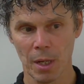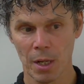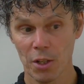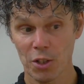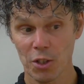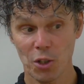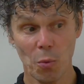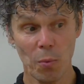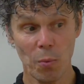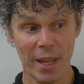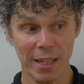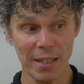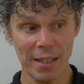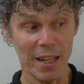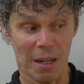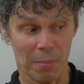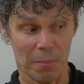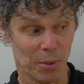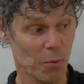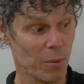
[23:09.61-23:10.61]
So we
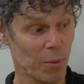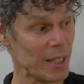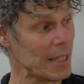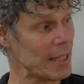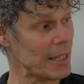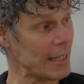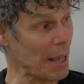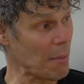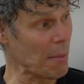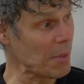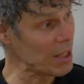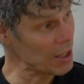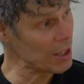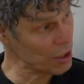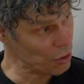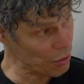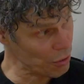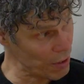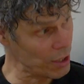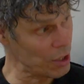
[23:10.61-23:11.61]
ended up doing
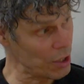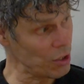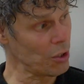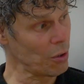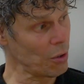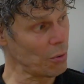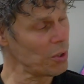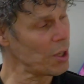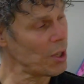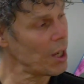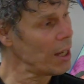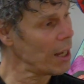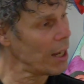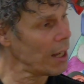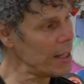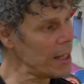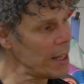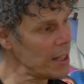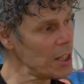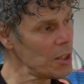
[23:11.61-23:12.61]
semi-streety shows,
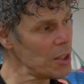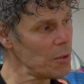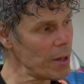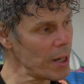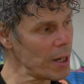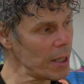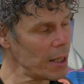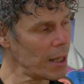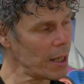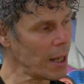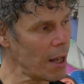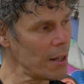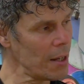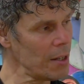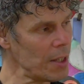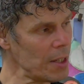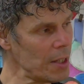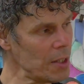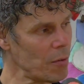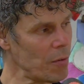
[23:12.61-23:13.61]
and this is where I kind
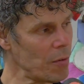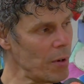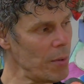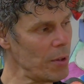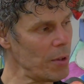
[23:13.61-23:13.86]
of disagree right.